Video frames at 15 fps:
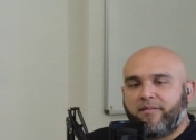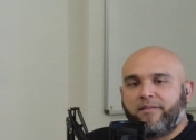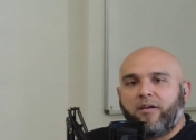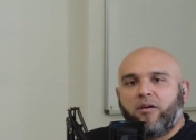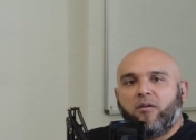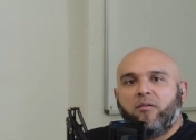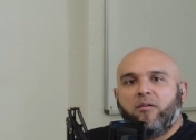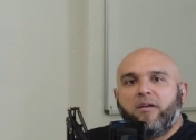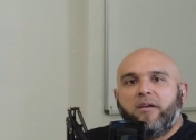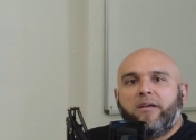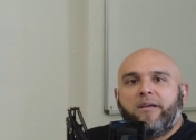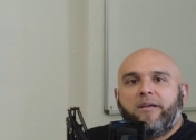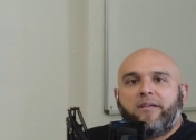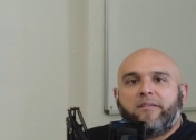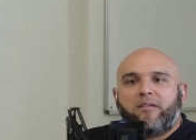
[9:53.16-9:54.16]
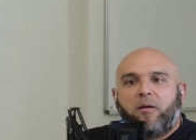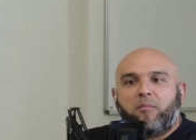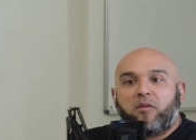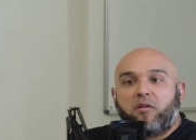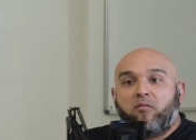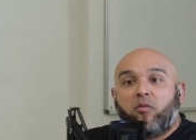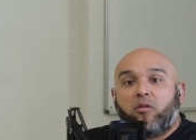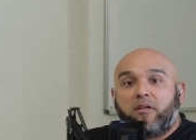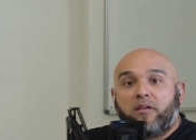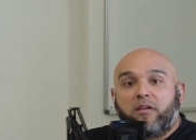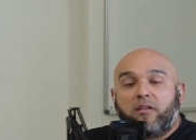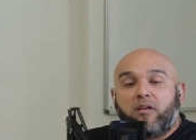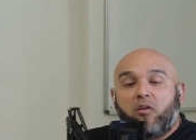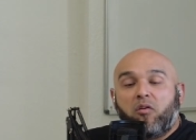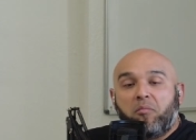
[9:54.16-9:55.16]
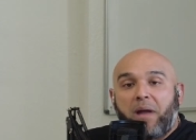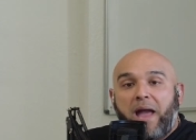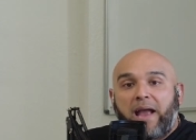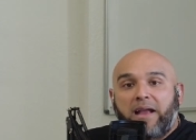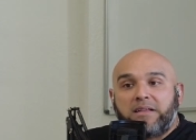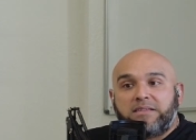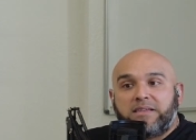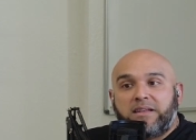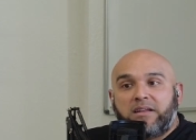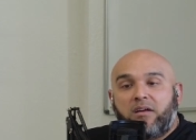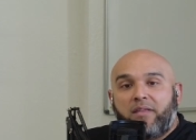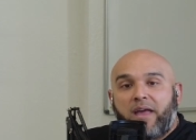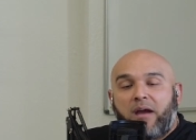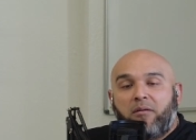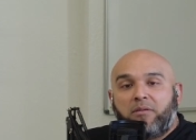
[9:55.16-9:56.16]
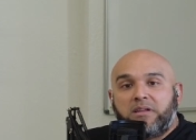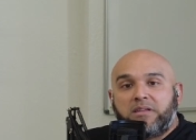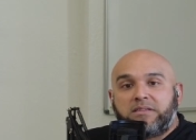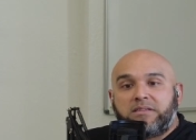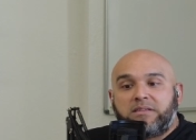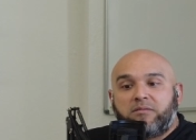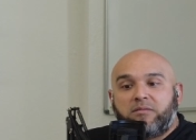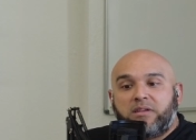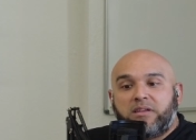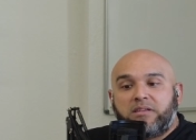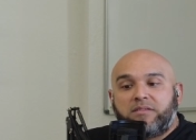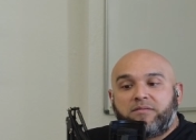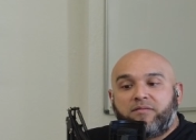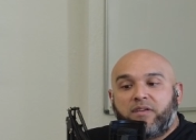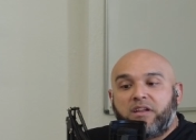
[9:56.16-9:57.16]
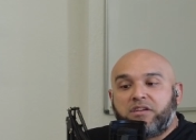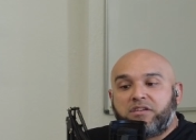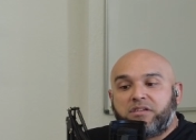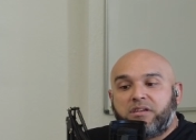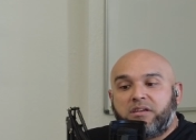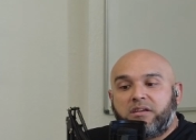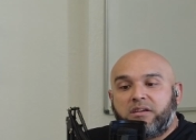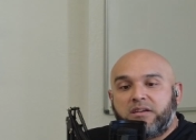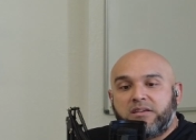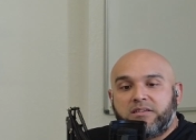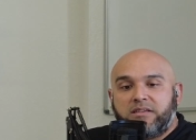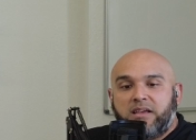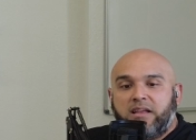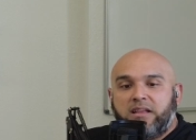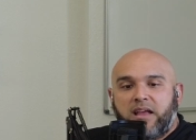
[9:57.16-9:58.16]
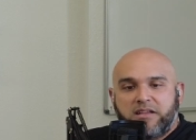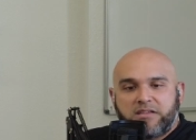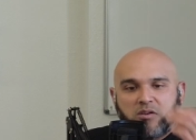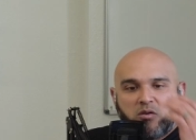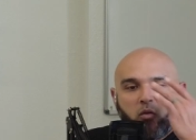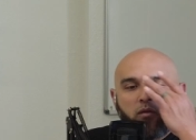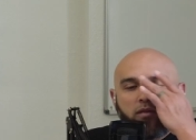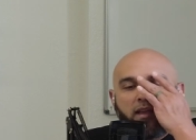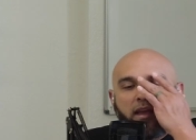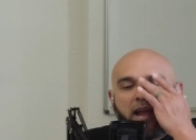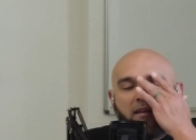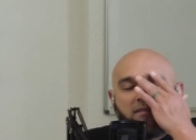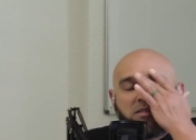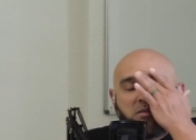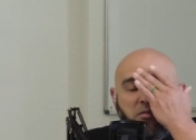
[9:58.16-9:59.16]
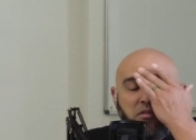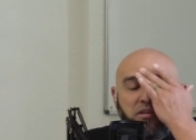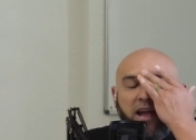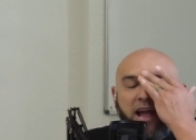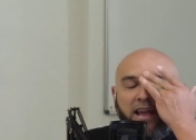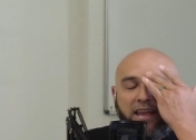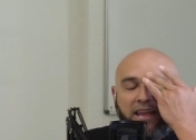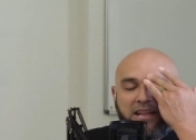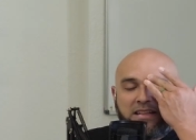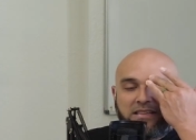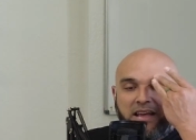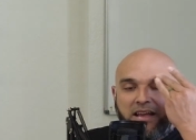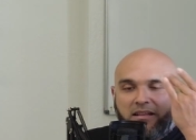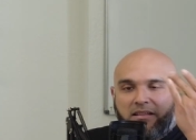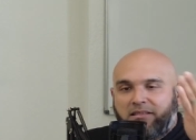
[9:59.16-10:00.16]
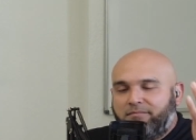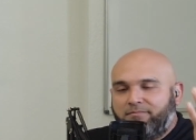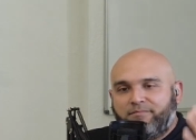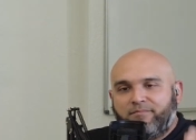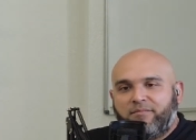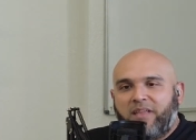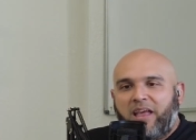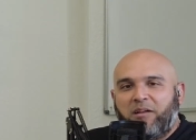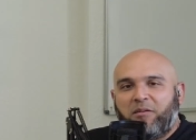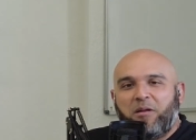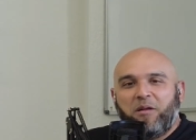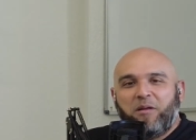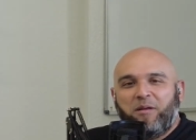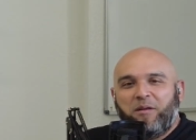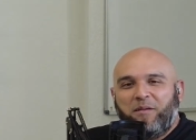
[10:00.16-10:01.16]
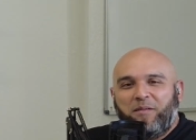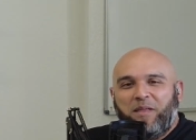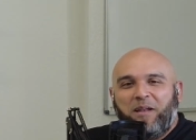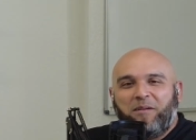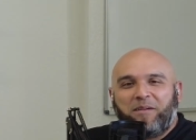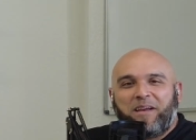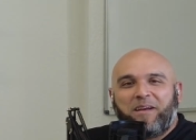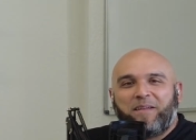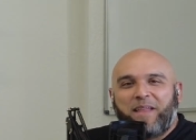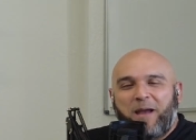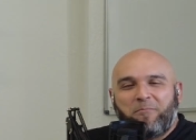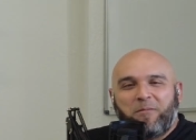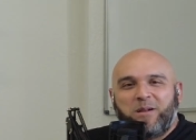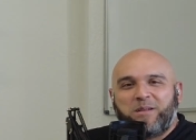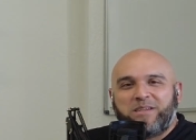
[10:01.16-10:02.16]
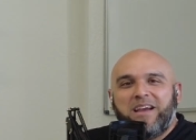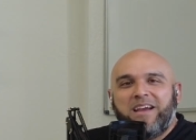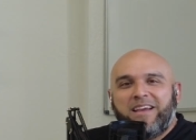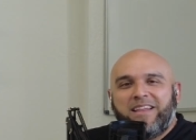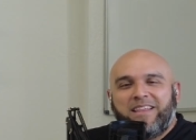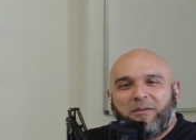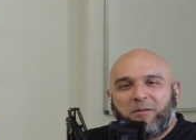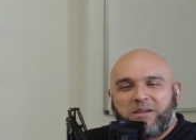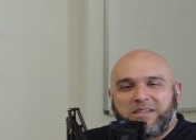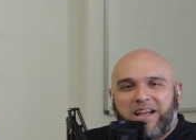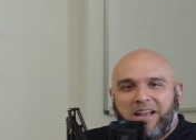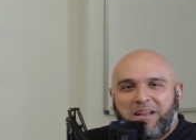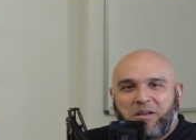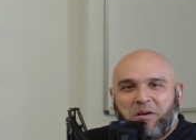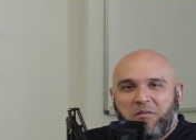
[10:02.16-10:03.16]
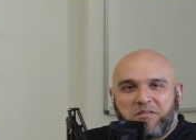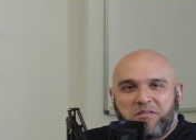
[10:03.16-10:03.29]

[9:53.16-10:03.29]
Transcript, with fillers: so So I'm looking forward to, to going back and seeing all that when it's when it's finished, because it, it's a cool thing. Obviously, when you got kids, they they don't they don't care that much. They were excited to go